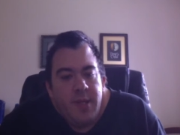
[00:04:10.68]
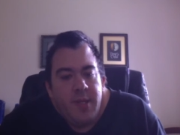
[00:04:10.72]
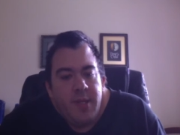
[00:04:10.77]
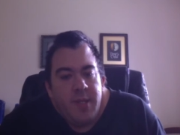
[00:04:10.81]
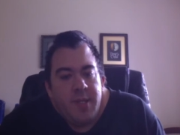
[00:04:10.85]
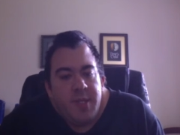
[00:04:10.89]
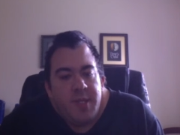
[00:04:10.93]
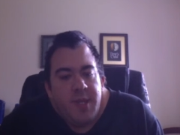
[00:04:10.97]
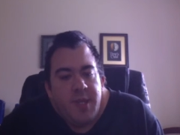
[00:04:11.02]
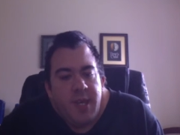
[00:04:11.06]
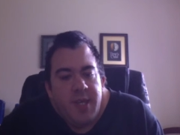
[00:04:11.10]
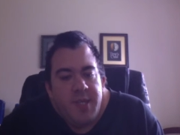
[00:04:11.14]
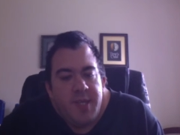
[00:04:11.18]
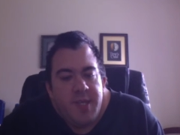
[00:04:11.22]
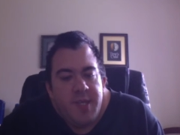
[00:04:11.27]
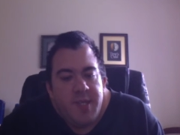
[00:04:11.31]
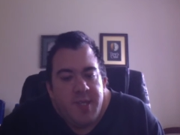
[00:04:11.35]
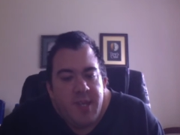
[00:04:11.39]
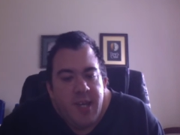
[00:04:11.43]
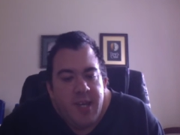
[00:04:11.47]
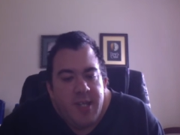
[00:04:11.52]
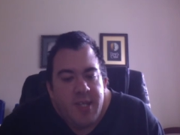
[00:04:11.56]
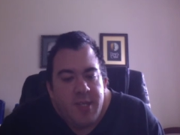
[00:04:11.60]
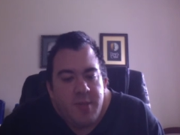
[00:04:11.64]

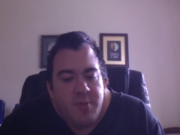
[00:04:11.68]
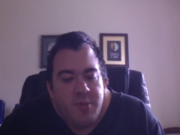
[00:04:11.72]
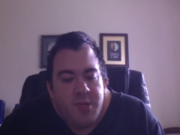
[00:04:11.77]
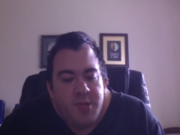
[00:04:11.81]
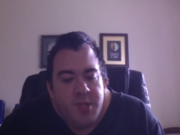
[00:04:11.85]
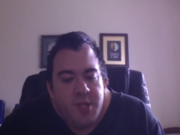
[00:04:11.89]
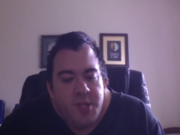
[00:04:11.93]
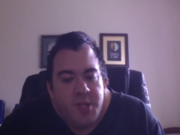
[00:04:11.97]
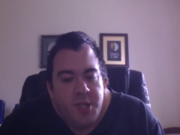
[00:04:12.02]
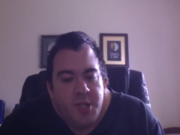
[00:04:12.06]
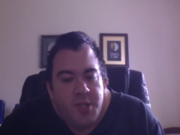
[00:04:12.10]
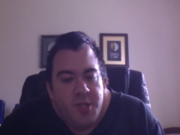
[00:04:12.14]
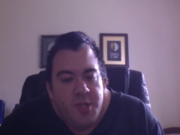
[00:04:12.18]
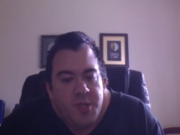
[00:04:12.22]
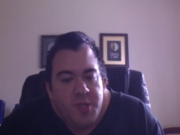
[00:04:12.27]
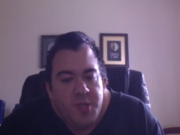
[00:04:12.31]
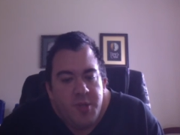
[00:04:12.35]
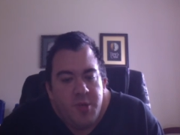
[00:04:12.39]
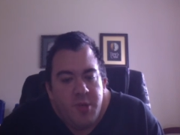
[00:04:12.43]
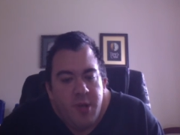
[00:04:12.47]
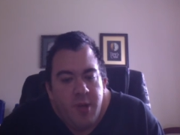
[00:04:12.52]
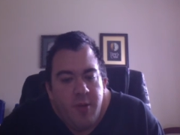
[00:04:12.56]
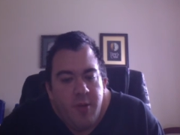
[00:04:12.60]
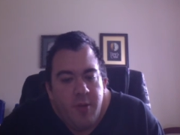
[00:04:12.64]
Stacey's house was a
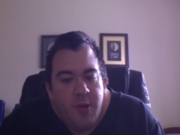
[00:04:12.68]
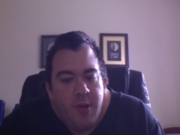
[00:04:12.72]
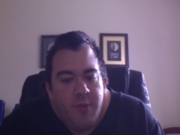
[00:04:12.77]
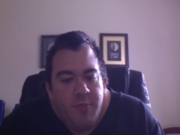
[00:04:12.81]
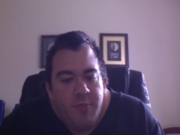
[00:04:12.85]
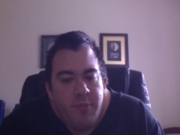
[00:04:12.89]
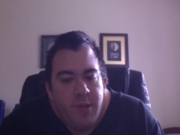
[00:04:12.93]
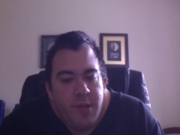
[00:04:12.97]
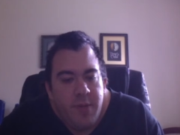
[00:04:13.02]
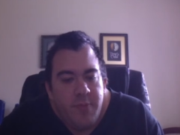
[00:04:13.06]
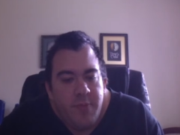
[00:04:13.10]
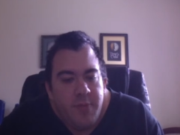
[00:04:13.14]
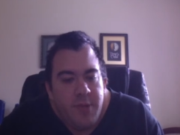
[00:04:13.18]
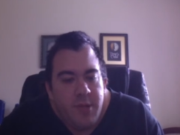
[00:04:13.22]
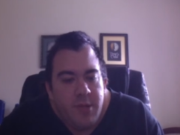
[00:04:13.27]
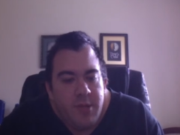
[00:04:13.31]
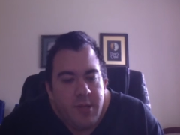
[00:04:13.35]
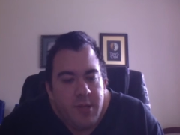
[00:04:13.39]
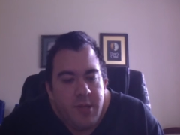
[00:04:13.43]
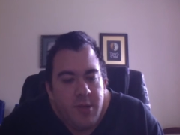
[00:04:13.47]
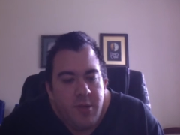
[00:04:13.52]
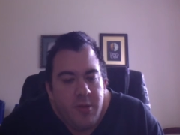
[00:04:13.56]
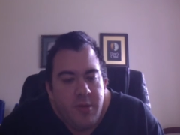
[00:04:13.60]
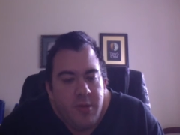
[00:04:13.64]
two-story red brick
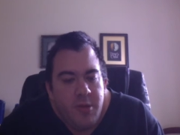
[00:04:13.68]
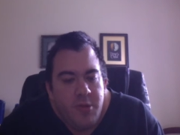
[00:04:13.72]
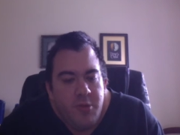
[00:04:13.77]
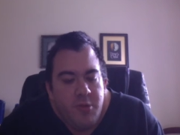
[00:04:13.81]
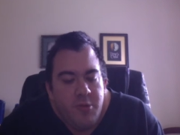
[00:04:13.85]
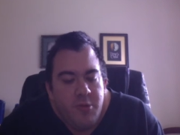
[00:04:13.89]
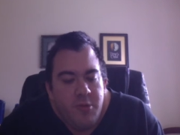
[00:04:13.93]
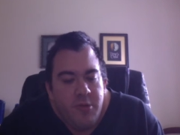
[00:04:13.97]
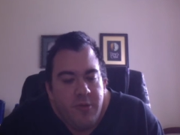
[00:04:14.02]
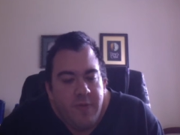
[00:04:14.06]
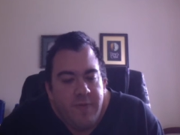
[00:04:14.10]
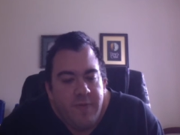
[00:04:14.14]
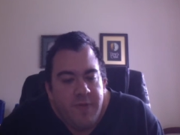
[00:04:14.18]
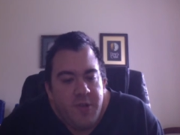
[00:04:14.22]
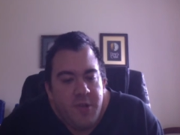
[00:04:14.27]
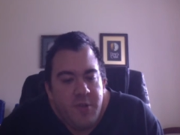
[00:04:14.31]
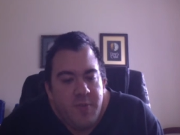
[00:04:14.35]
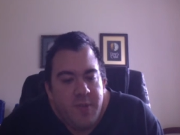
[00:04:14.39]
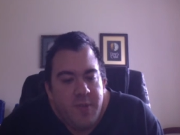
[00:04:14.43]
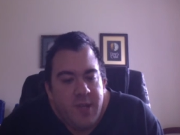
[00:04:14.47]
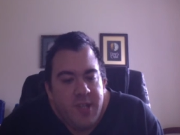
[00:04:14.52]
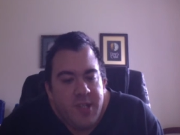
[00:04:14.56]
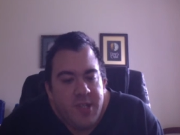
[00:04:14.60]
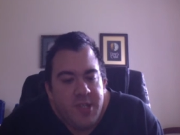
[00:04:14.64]
building on the corner of
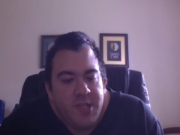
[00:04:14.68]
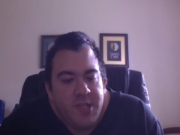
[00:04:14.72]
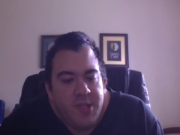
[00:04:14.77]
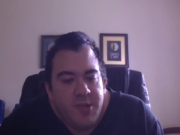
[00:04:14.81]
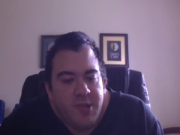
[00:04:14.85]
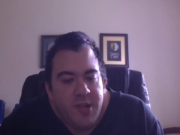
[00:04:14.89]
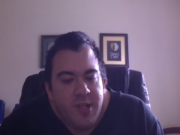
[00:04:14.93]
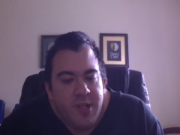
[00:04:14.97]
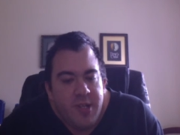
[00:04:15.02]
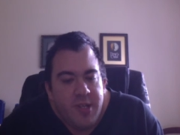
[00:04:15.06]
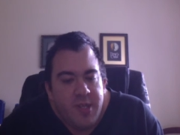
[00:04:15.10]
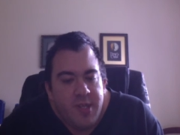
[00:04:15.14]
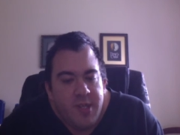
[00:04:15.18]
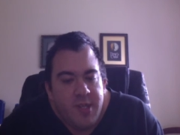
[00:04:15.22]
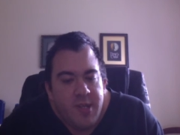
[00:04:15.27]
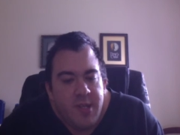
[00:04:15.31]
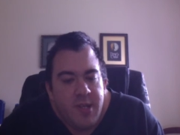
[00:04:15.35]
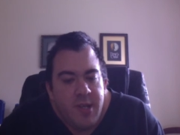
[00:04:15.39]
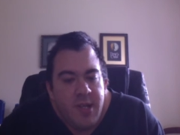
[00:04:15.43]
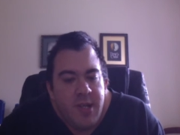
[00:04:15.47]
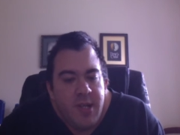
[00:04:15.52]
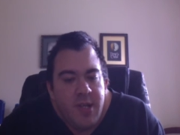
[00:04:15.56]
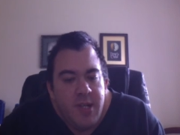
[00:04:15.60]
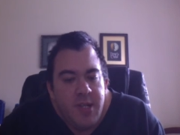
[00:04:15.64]
two main streets.
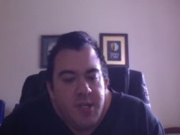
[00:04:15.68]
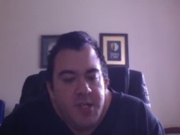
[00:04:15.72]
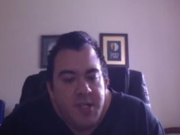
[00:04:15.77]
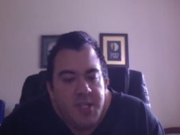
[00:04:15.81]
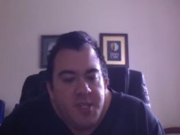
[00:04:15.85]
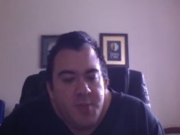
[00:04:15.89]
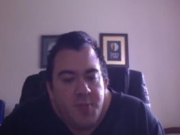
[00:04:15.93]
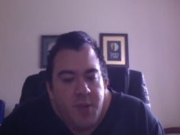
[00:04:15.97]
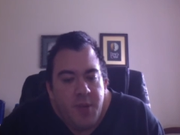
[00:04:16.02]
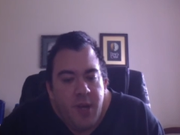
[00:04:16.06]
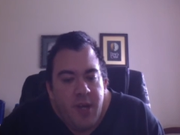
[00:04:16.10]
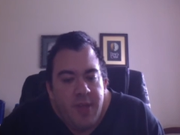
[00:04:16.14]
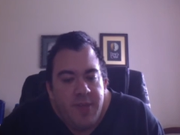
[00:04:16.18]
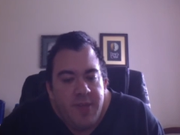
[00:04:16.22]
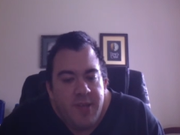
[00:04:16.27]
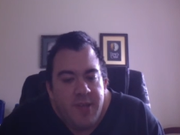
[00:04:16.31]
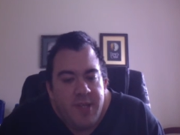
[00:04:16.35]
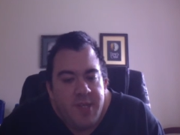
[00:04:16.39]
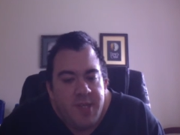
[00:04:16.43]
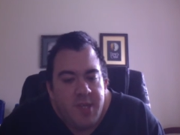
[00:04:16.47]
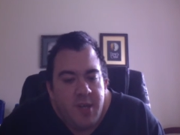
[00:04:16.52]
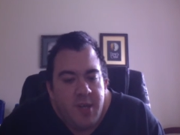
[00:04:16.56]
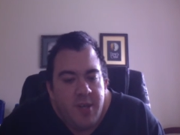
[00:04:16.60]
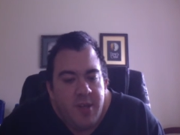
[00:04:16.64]
Despite
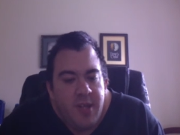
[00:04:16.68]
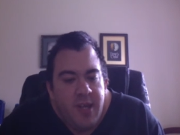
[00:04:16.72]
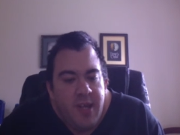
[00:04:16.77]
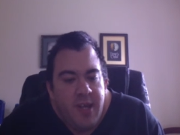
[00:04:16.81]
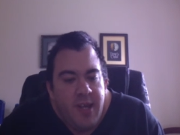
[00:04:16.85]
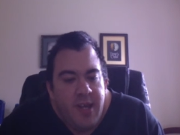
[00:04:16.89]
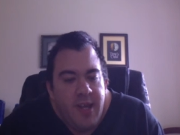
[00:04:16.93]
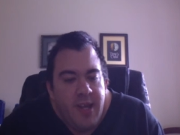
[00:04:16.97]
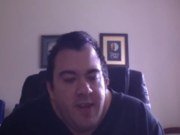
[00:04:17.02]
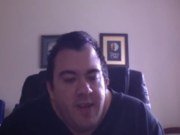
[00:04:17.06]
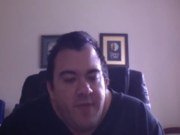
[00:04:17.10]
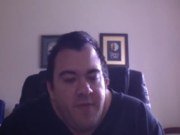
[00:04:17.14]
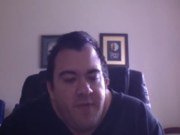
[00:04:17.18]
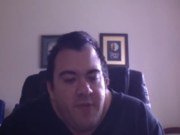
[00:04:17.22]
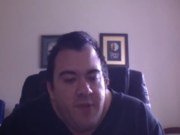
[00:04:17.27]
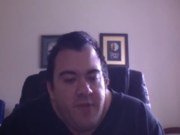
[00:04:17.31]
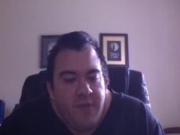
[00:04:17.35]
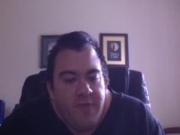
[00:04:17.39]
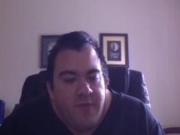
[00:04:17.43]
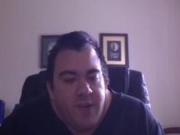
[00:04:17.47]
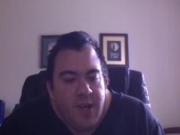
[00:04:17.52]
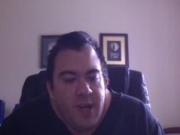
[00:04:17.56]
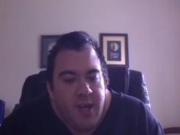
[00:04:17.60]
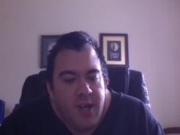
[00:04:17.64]
this, only a handful
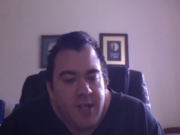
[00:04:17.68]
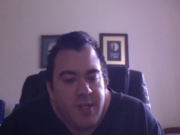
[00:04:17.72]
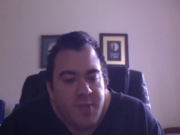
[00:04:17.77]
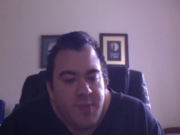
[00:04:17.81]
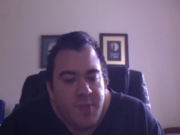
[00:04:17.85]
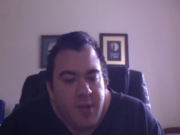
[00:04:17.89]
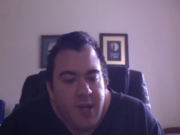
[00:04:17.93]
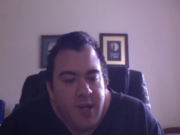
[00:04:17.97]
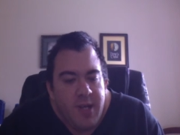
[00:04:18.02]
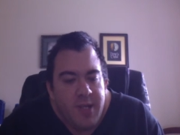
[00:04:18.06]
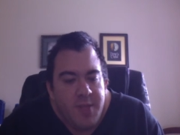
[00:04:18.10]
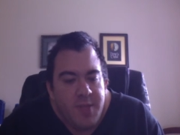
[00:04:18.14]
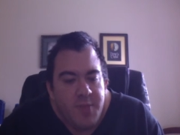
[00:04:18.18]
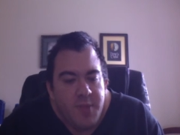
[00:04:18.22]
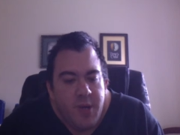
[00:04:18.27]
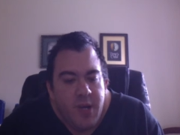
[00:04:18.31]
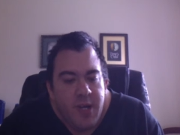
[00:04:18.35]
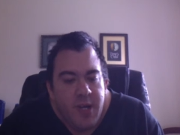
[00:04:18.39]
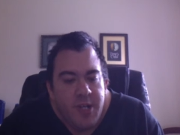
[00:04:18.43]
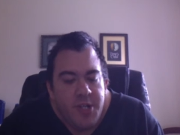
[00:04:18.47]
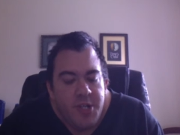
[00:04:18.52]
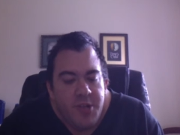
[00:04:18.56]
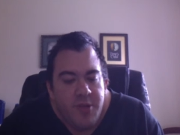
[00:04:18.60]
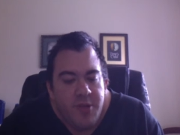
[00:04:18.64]
of cars passed
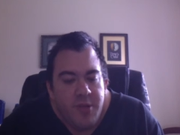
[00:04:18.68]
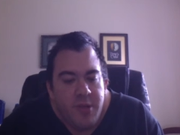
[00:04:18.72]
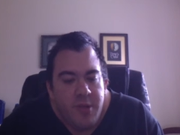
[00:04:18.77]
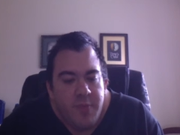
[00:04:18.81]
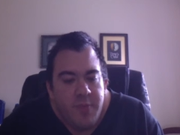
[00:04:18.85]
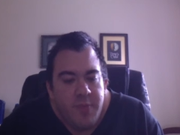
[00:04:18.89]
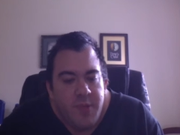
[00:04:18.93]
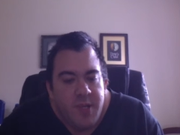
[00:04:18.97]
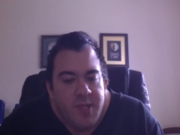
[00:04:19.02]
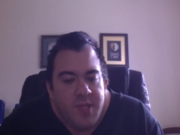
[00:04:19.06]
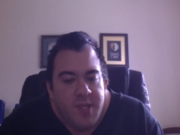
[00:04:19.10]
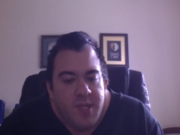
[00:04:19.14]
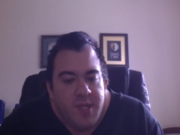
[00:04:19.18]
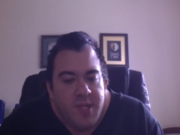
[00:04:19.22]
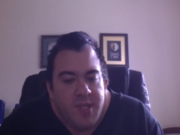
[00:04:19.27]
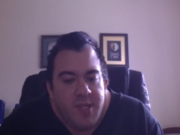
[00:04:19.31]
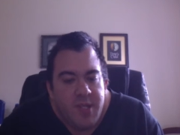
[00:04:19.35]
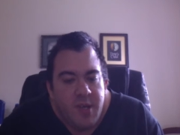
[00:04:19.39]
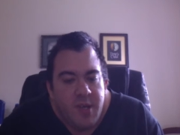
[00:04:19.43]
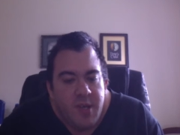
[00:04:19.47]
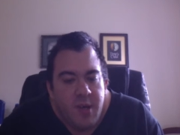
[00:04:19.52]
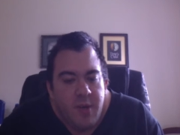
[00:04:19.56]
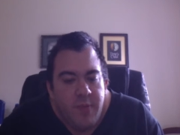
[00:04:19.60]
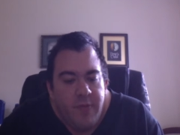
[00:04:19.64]
by during the
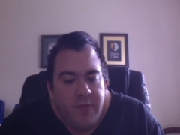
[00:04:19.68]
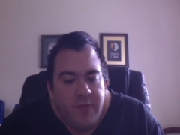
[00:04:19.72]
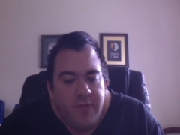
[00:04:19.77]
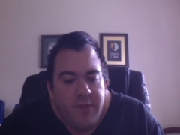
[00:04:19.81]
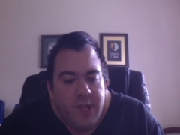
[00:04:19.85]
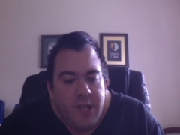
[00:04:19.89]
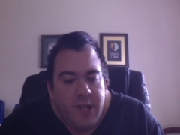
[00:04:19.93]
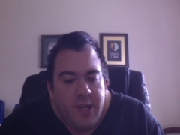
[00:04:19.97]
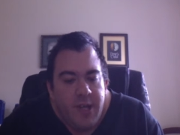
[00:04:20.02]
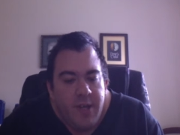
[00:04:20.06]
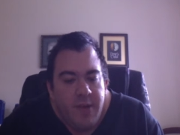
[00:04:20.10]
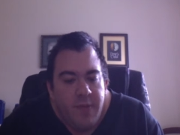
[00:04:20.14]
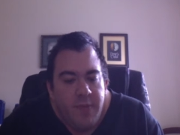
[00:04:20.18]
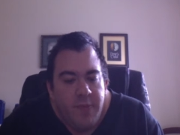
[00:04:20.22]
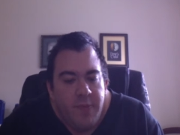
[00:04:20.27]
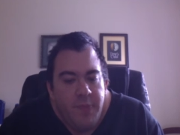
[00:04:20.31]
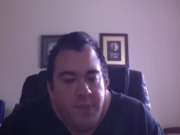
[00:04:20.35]
busiest time of day.